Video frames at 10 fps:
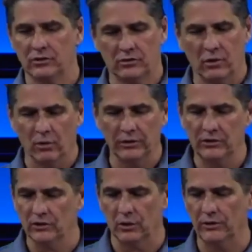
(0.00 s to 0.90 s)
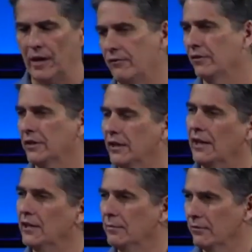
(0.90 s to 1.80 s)
totally sold out for the
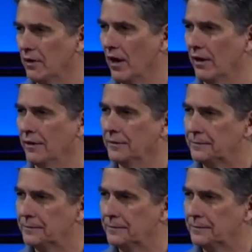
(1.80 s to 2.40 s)
kingdom of God.